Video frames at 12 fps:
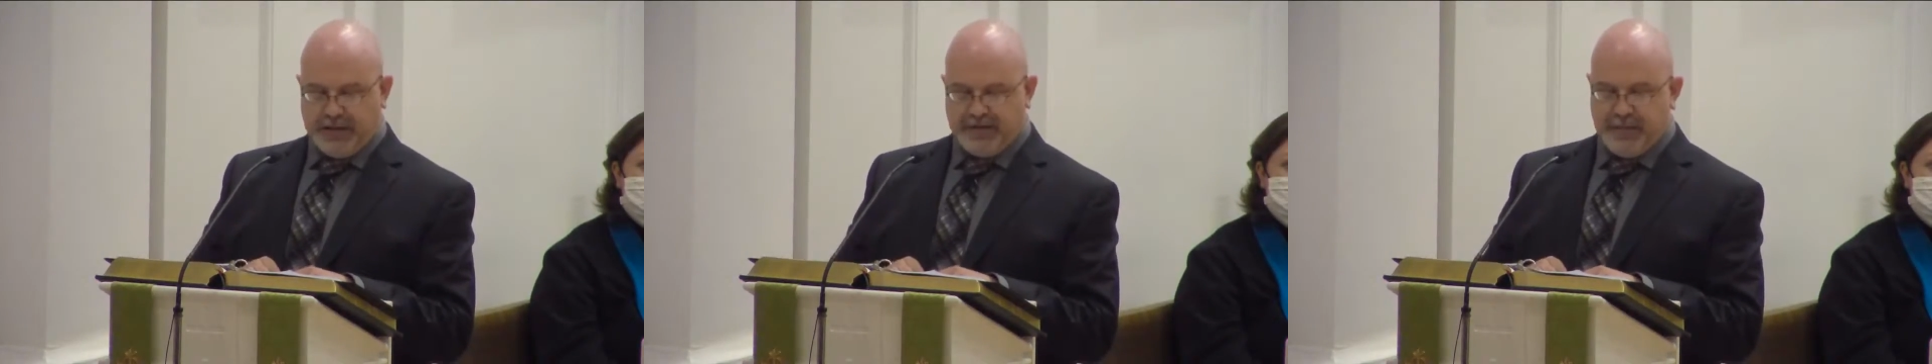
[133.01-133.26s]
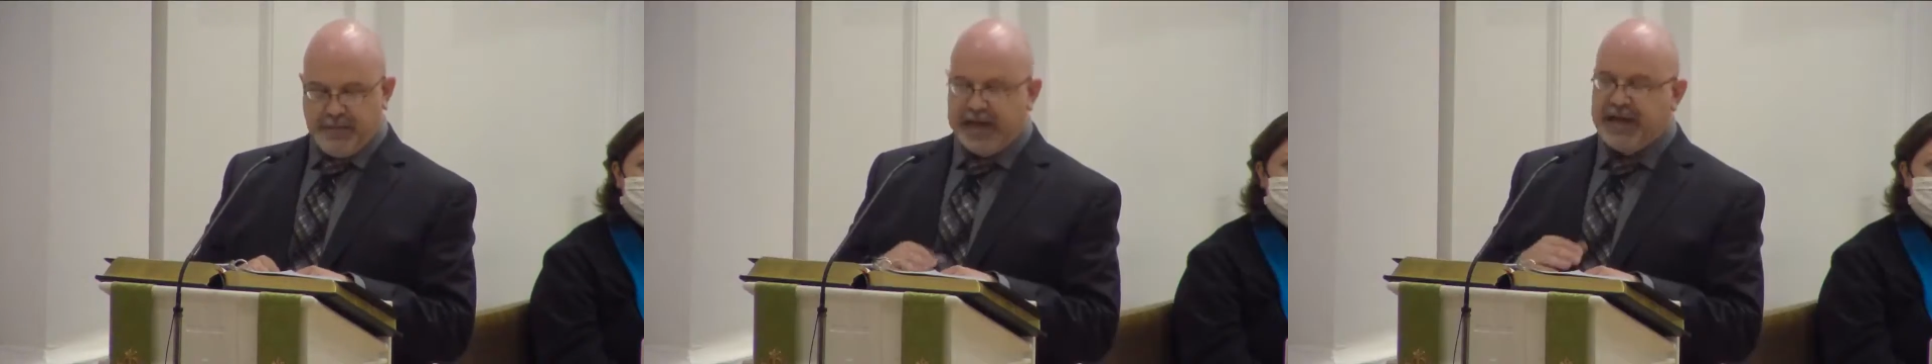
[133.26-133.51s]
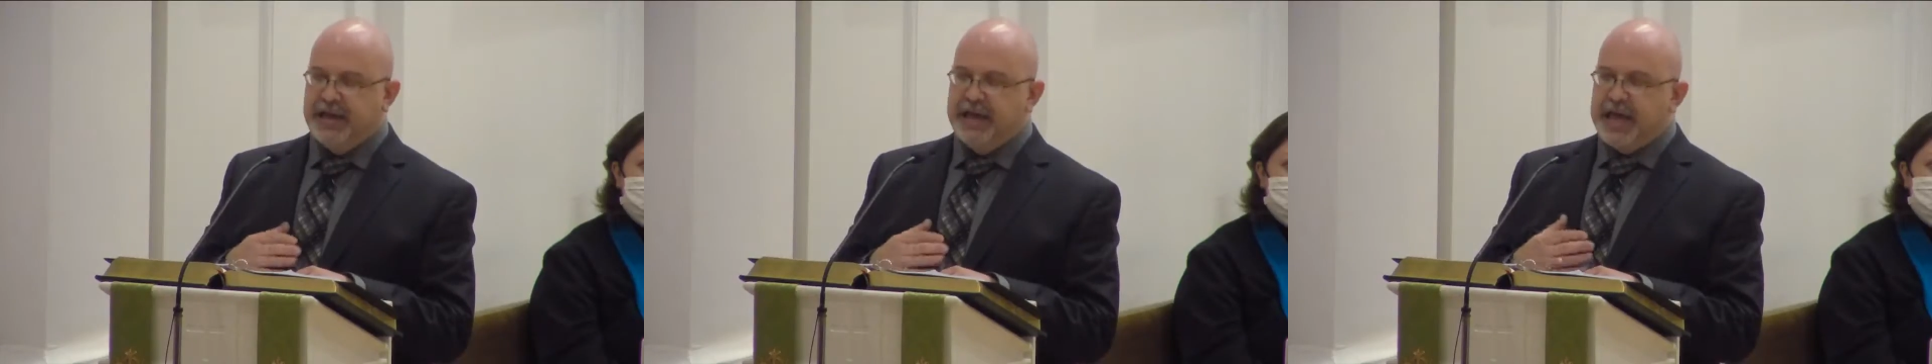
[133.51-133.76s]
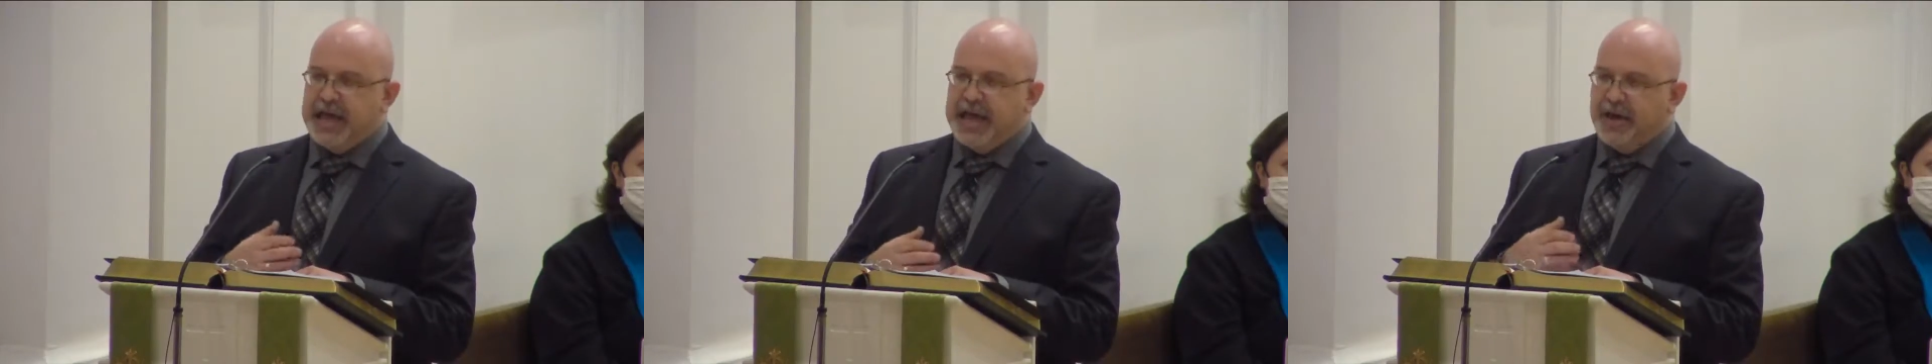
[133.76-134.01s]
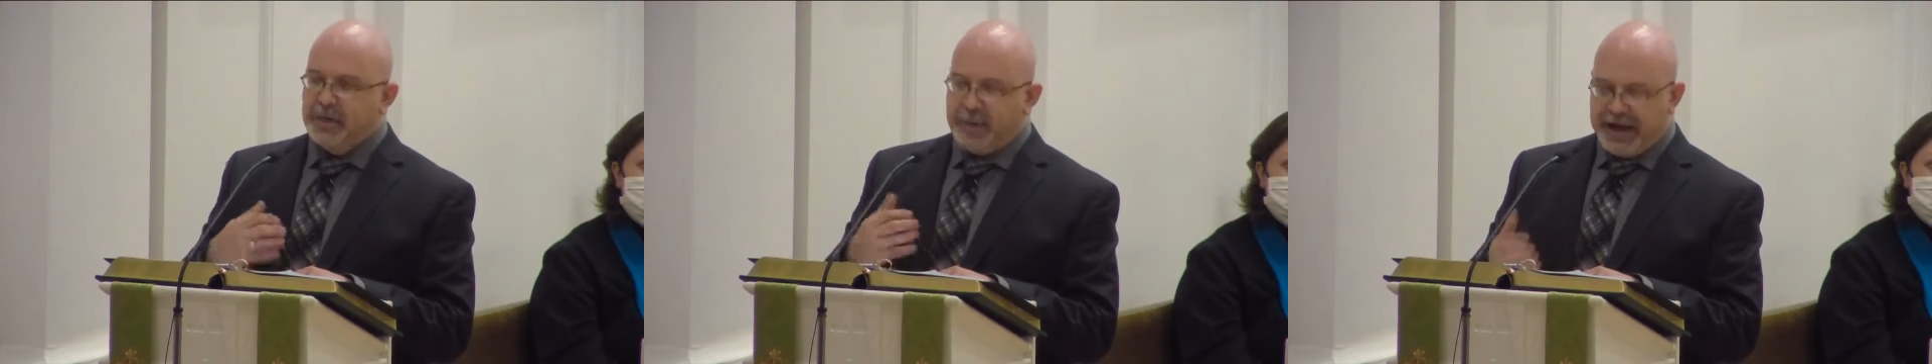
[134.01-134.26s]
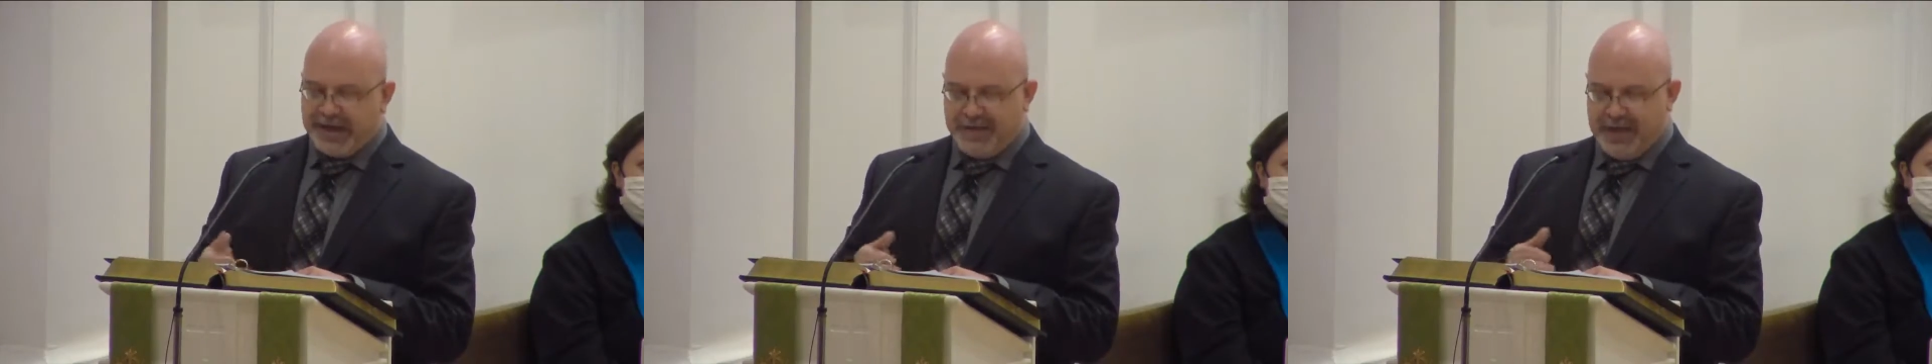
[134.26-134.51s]
To me, it
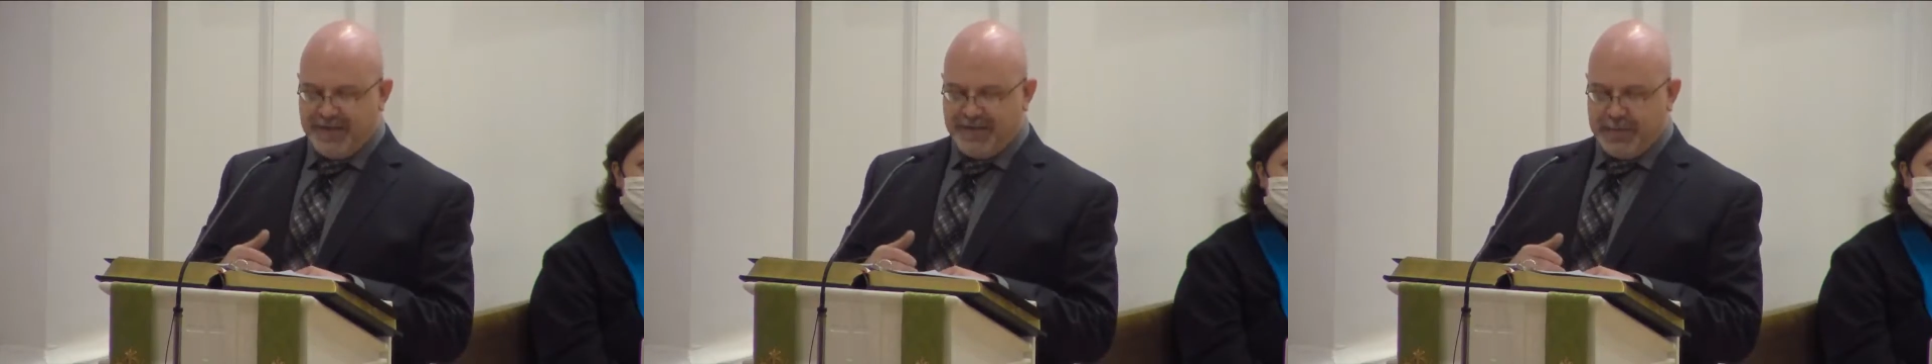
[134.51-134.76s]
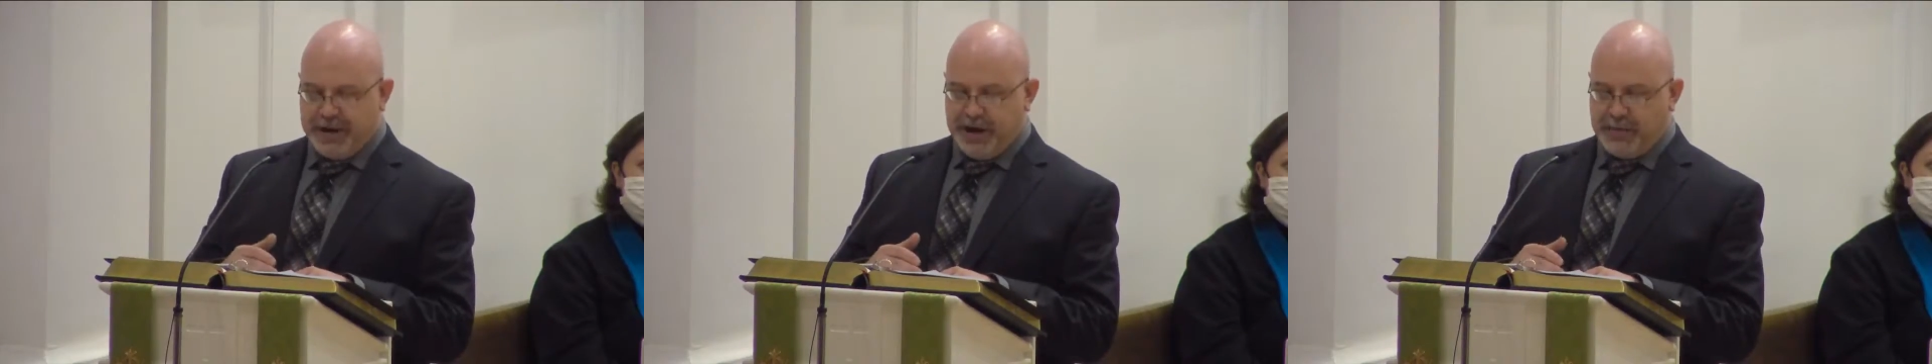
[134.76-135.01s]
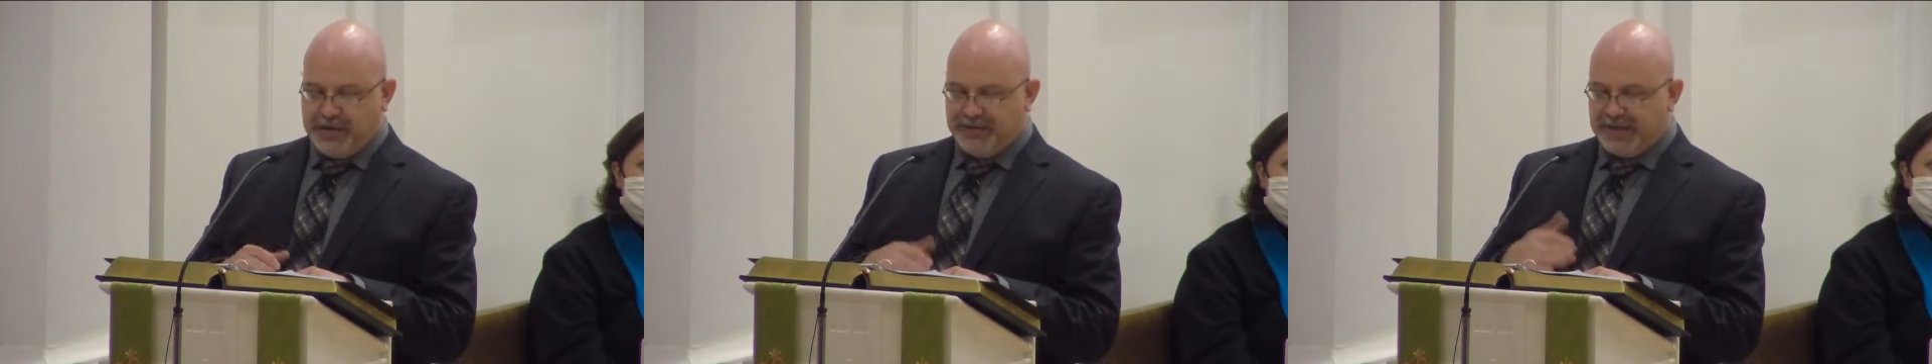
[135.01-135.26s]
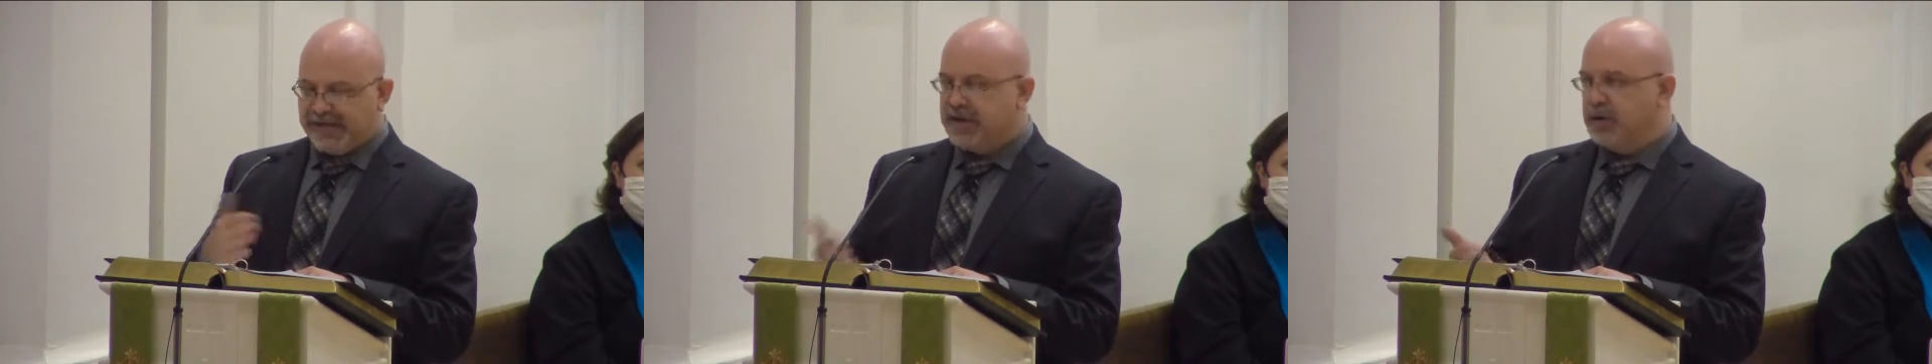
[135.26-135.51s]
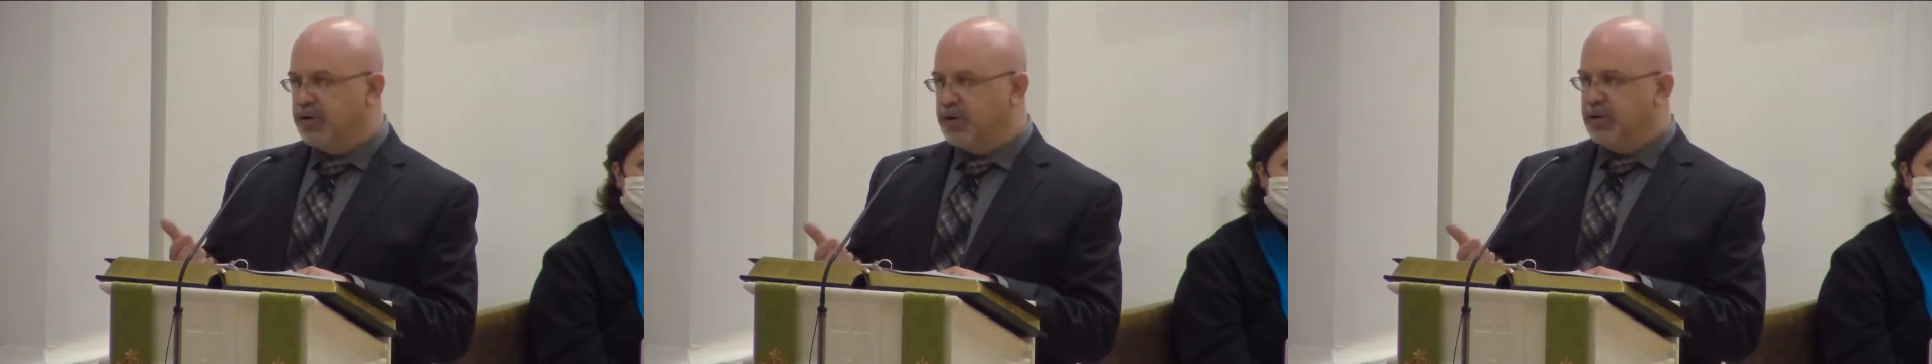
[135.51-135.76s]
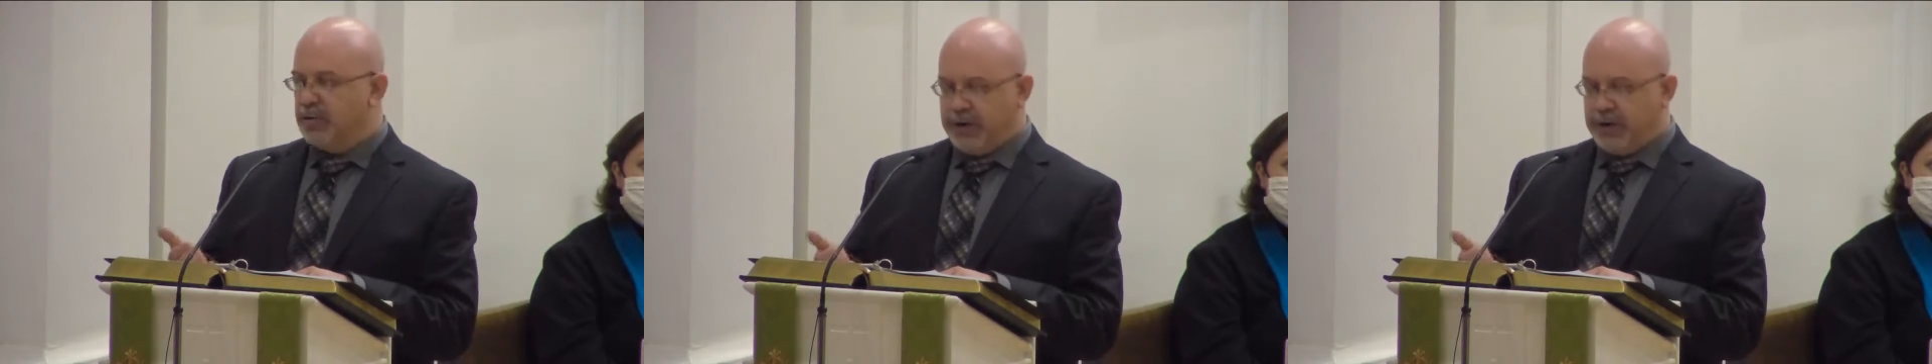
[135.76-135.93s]
reminds me of the parable of the sower,